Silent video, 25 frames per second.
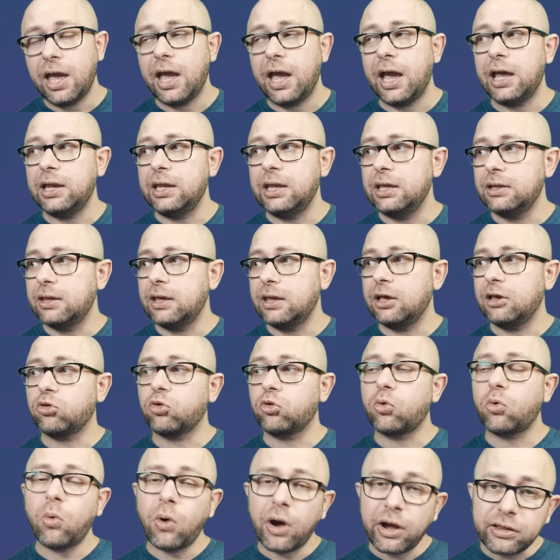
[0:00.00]
and he
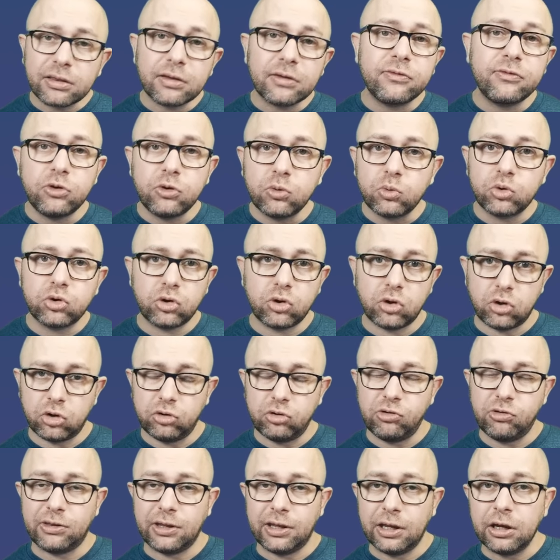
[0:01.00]
takes quite a few
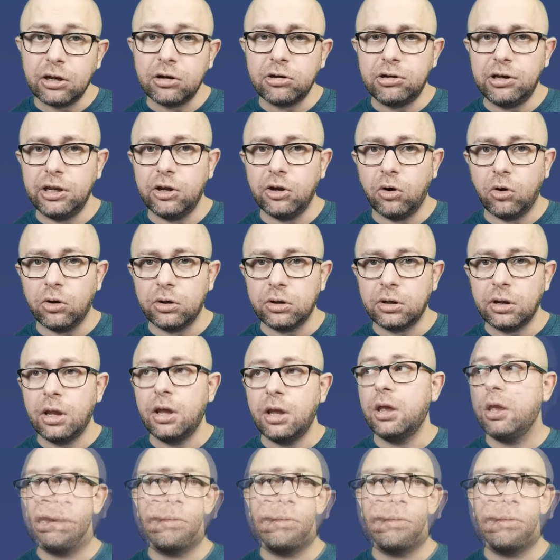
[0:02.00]
turns early on,